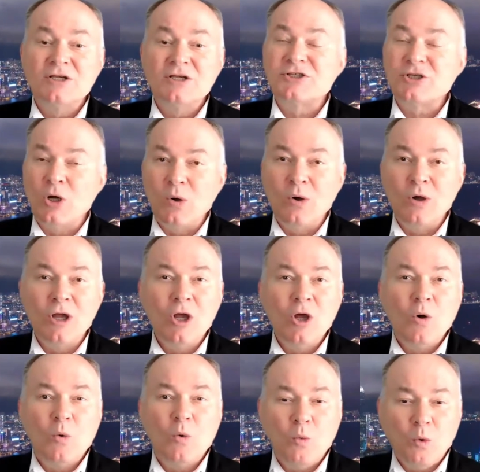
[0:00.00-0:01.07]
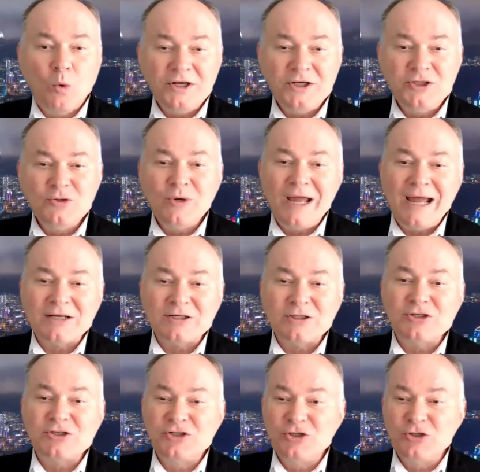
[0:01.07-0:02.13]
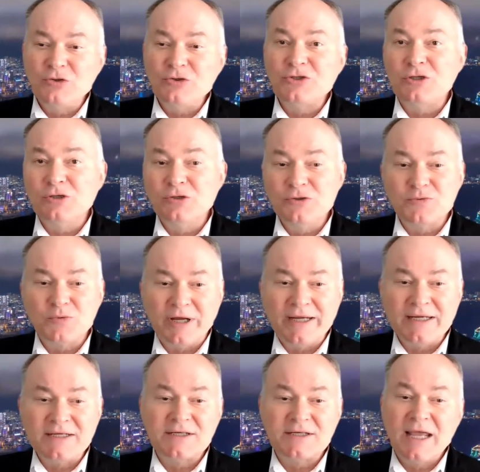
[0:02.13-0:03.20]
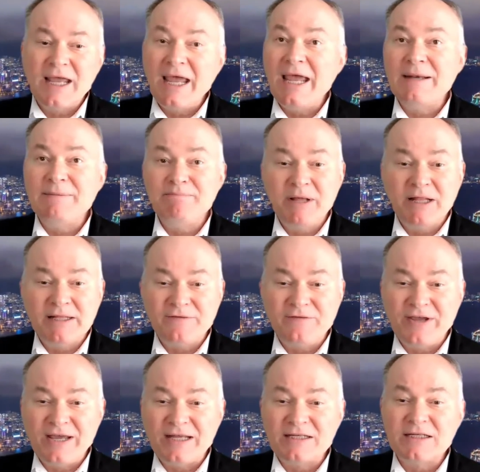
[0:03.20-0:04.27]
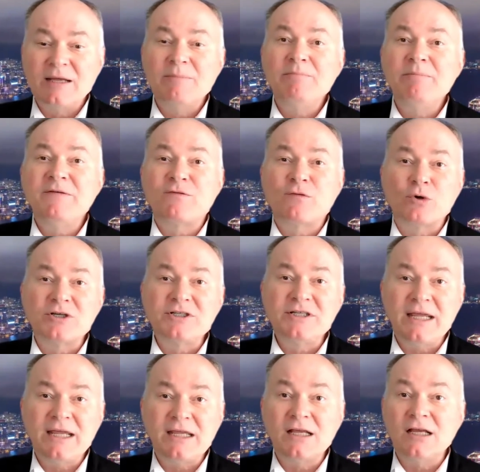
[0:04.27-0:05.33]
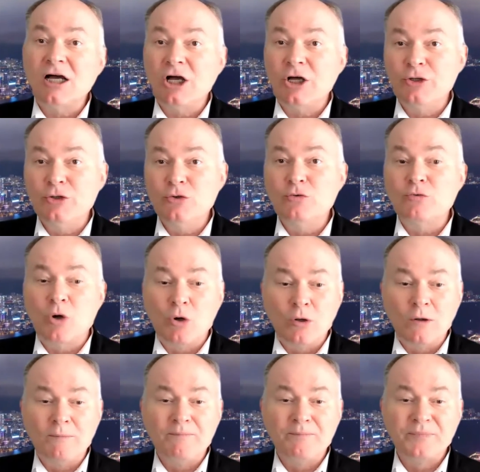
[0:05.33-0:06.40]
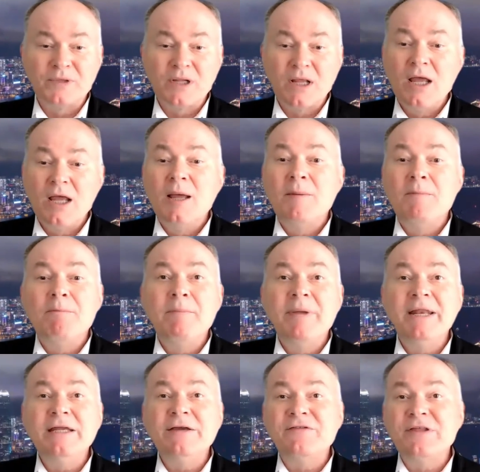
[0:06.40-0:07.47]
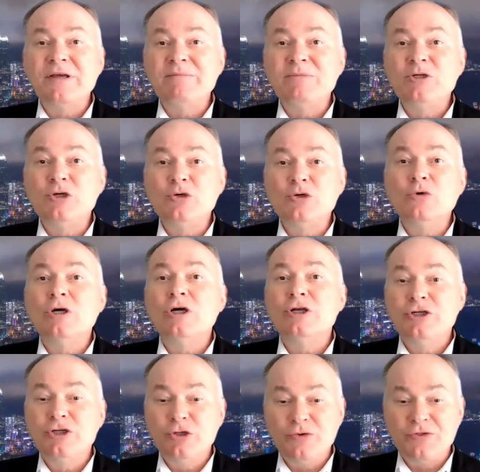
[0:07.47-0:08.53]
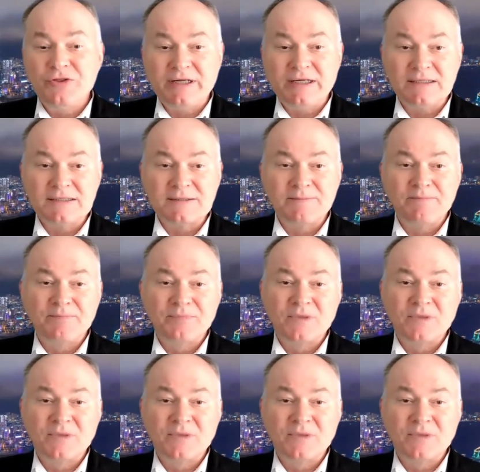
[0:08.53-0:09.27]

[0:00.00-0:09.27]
So, what do actors do to lose weight and belly fat before taking a new role? Many of them do two things.